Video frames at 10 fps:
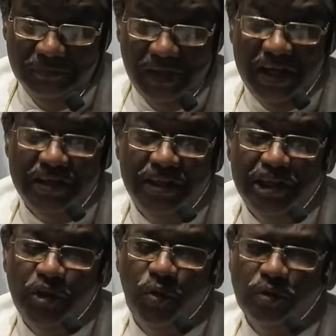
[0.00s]
And
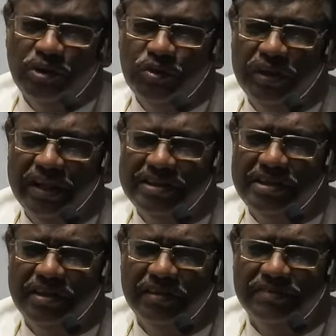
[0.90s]
he goes to the
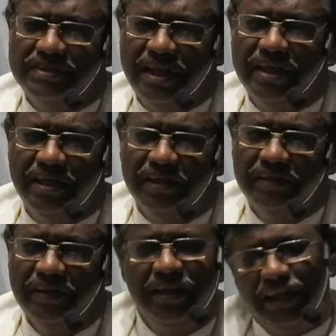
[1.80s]
extent of saying
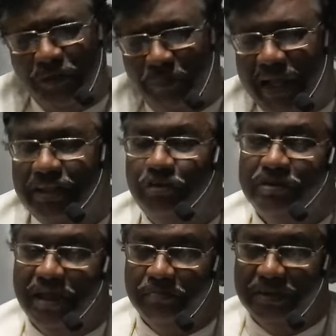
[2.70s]
in Matthew
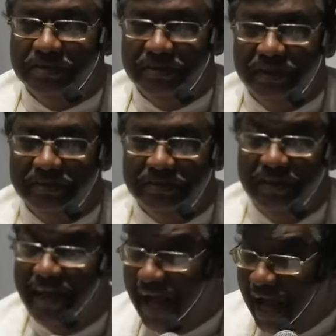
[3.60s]
chapter 6
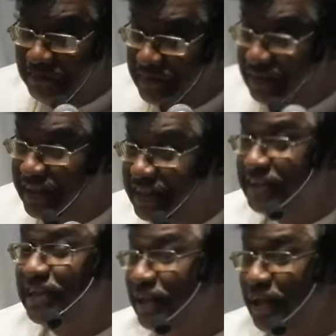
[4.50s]
after teaching